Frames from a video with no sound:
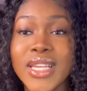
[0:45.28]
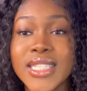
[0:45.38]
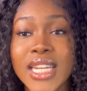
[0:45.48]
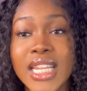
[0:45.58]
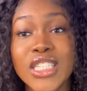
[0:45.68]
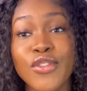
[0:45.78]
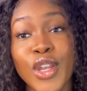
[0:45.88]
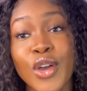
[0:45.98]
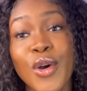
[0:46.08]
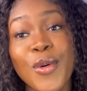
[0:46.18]
today in this
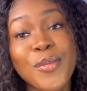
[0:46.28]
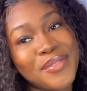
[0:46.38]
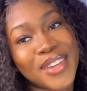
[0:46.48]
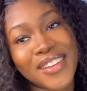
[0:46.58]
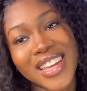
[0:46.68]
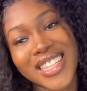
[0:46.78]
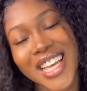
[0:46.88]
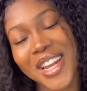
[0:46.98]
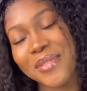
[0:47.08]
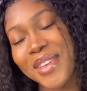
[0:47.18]
video, very
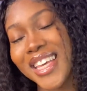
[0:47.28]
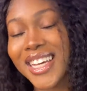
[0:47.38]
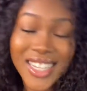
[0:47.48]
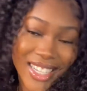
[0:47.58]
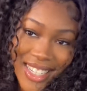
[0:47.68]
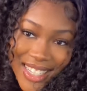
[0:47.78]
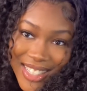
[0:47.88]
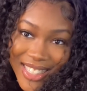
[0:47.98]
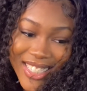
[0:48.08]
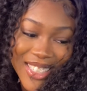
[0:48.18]
excited
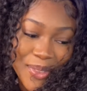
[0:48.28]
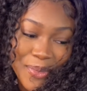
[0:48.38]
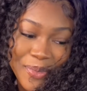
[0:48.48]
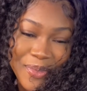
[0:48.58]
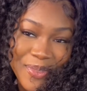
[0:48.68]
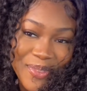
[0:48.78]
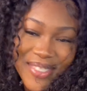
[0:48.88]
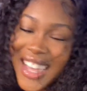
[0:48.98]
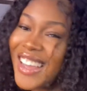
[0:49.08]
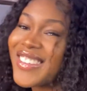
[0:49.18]
because
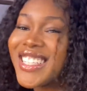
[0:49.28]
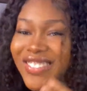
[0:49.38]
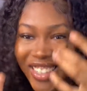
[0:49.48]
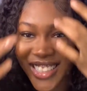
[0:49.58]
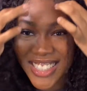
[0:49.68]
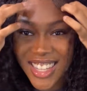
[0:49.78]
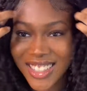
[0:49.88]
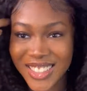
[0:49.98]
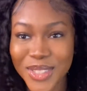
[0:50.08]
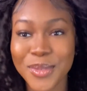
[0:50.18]
I'm gonna be
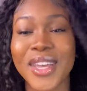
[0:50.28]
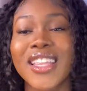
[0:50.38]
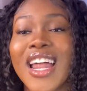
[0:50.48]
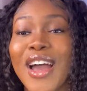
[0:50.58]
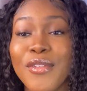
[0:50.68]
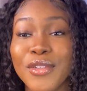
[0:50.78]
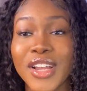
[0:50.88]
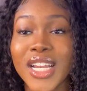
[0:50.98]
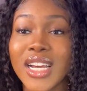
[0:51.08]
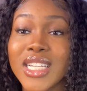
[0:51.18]
installing this wig that I have on
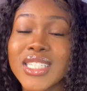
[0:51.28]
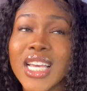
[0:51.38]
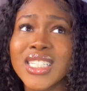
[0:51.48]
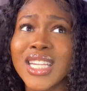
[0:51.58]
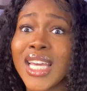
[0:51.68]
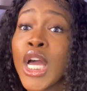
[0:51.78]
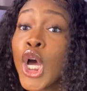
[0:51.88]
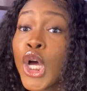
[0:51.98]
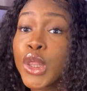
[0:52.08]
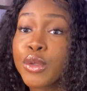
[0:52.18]
right now. This is actually like
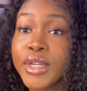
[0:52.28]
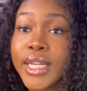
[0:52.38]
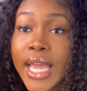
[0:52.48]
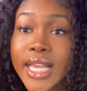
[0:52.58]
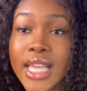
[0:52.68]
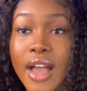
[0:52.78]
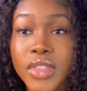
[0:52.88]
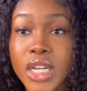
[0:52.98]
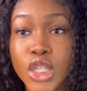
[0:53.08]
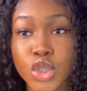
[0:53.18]
3 days
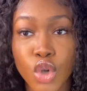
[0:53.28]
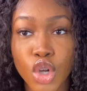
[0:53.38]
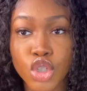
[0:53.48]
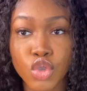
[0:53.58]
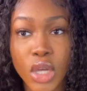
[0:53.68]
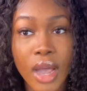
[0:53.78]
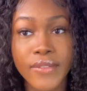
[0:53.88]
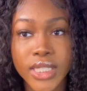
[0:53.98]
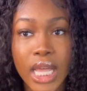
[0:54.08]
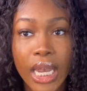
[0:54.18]
after the install, so sorry if
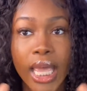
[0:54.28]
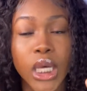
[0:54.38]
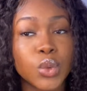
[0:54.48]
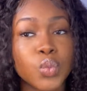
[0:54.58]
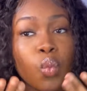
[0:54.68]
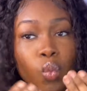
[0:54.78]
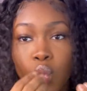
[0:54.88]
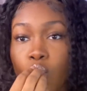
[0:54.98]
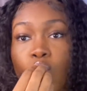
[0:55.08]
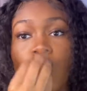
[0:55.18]
it's not like
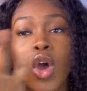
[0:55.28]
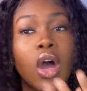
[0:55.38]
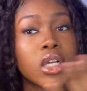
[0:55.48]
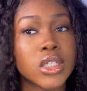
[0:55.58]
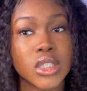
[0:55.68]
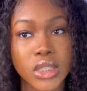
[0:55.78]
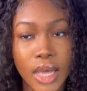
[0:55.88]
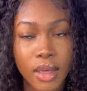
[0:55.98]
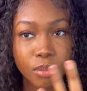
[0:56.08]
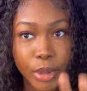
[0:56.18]
it's
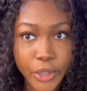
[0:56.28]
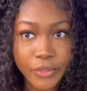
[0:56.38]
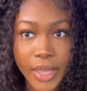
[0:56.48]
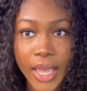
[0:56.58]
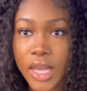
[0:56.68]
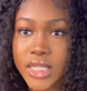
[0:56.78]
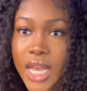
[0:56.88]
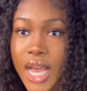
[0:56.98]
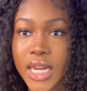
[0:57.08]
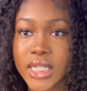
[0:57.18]
not perfect, because I
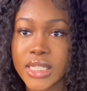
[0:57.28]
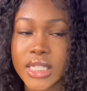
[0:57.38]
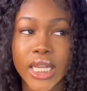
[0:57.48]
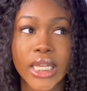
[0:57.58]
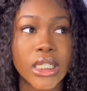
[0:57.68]
kind of just like